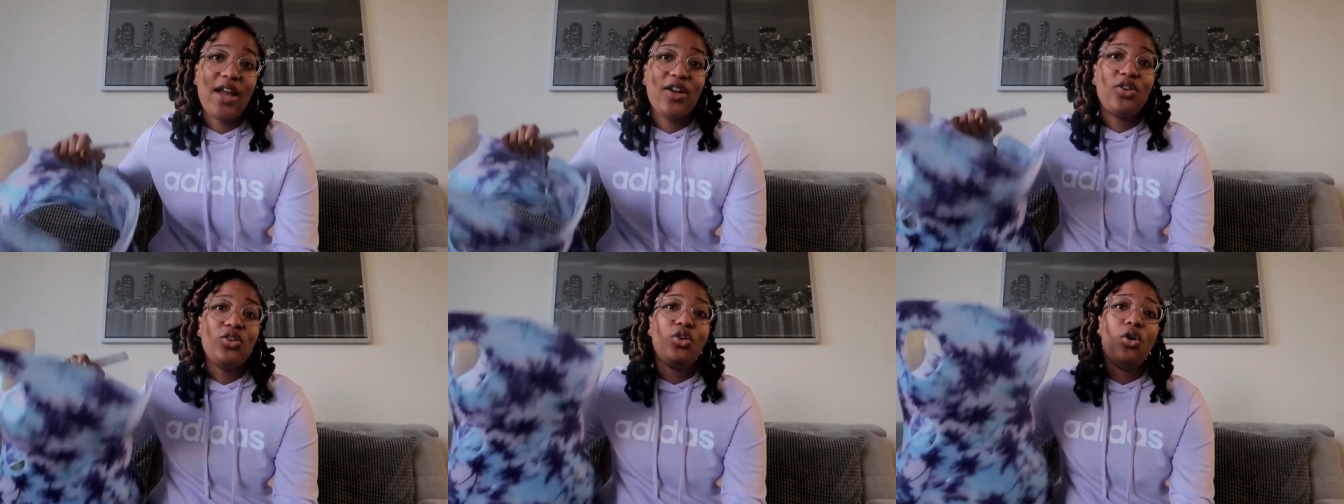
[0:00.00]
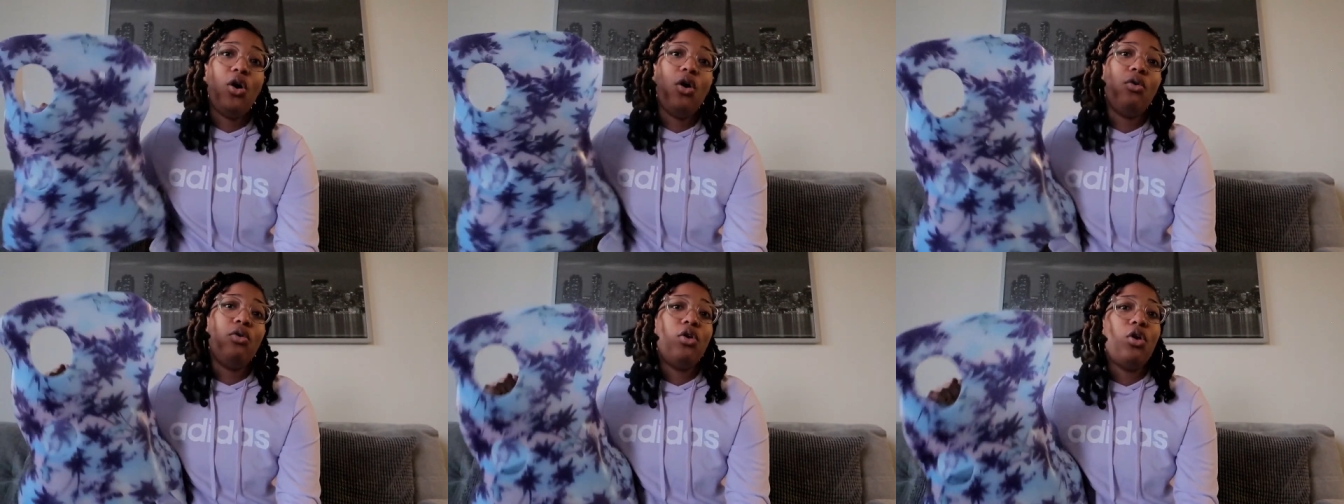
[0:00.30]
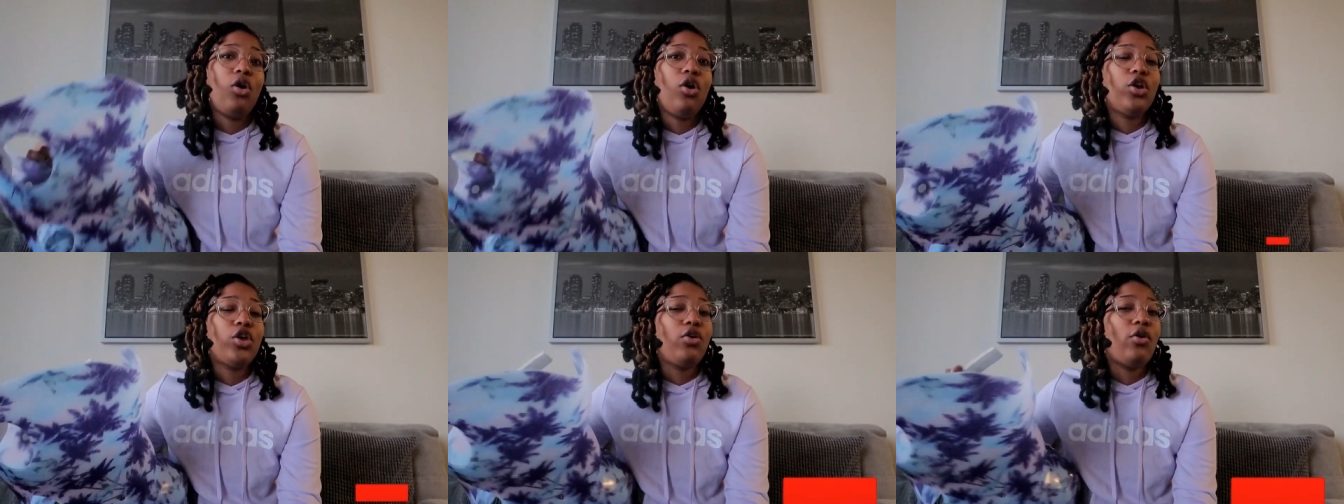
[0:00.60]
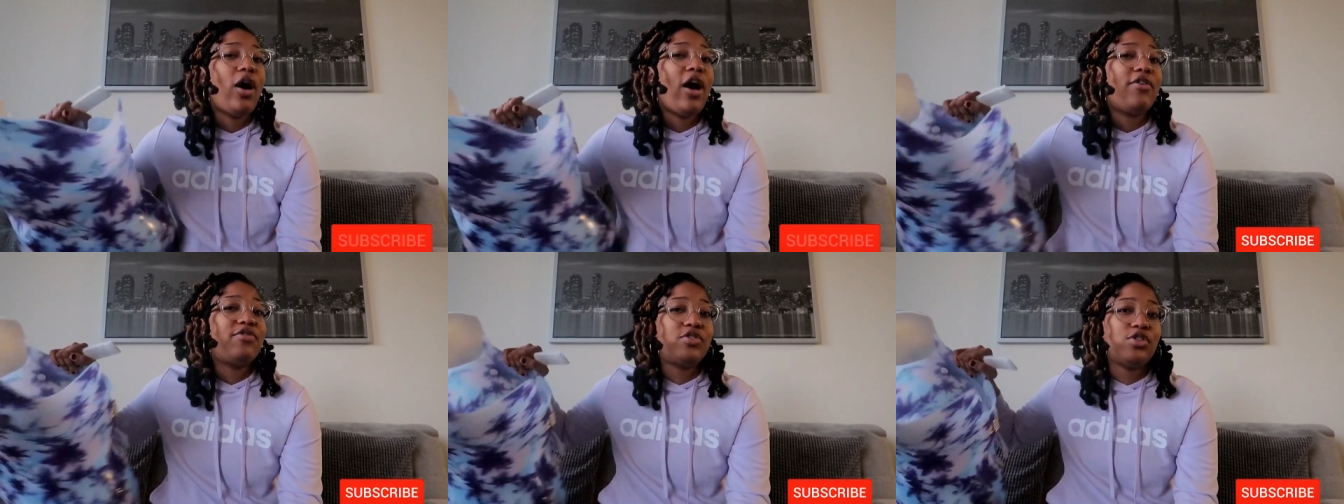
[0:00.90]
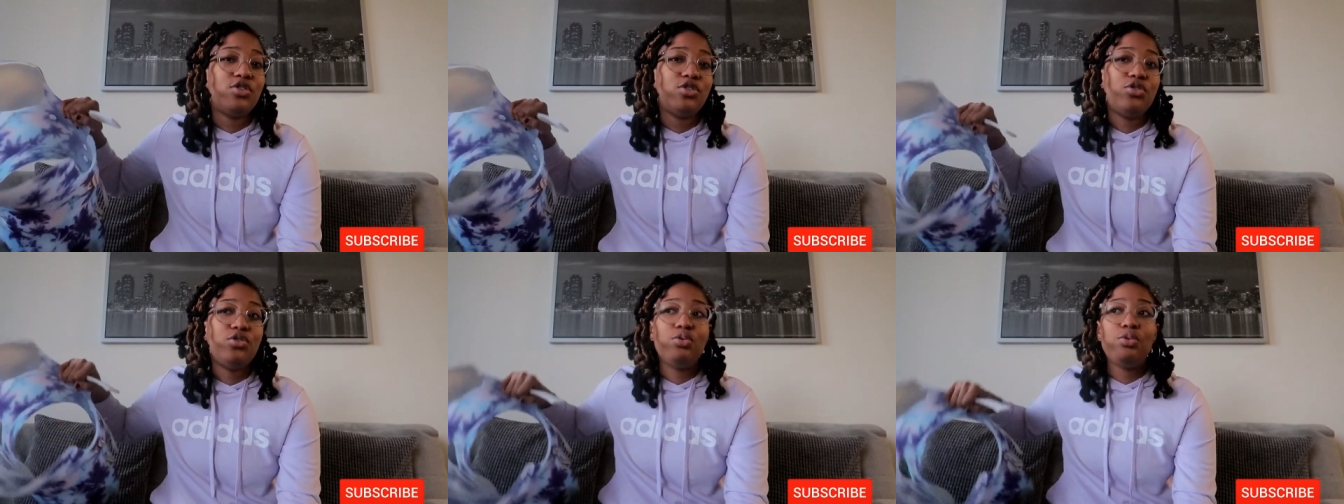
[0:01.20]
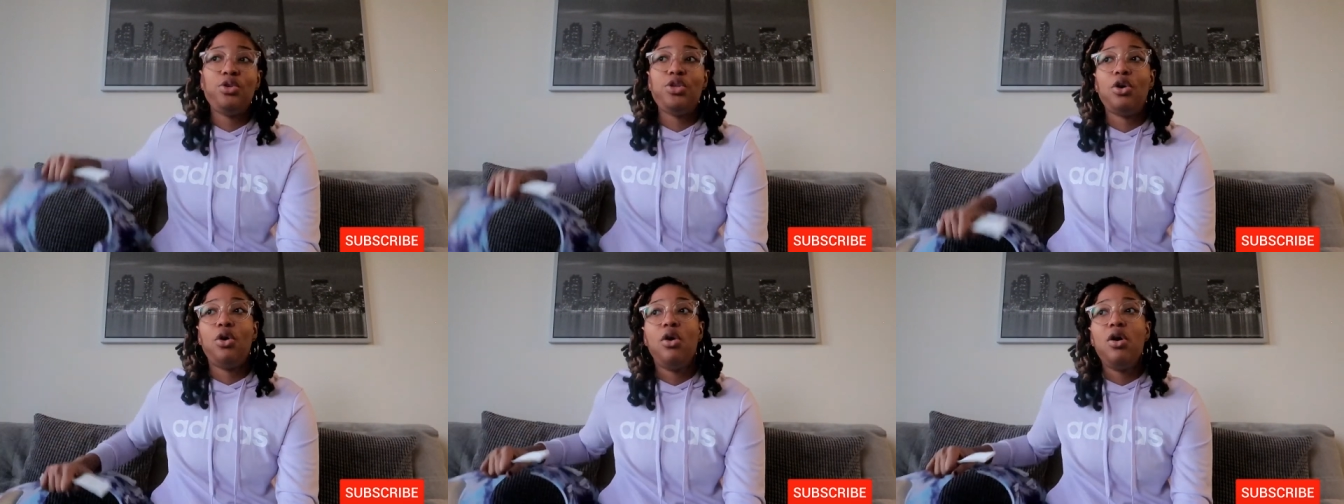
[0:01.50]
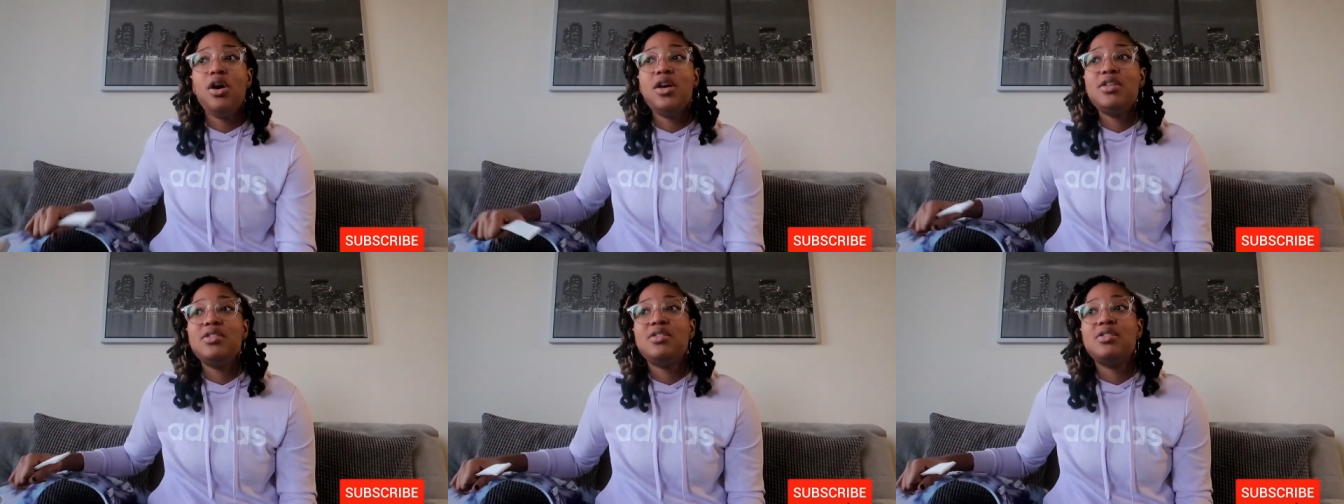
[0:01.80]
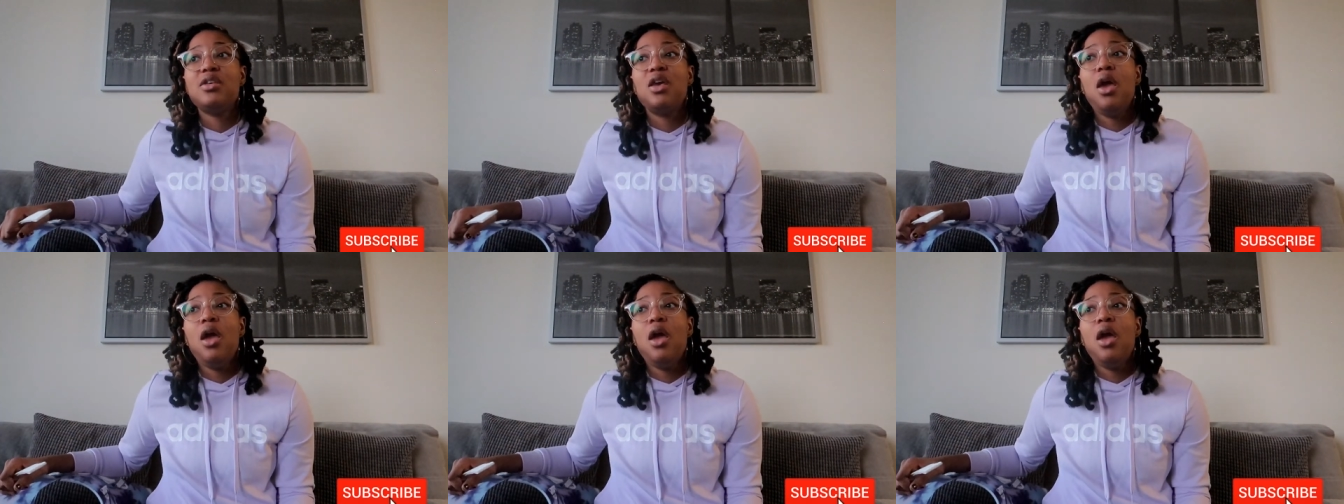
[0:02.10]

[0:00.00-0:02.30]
I don't know how long you have to do yours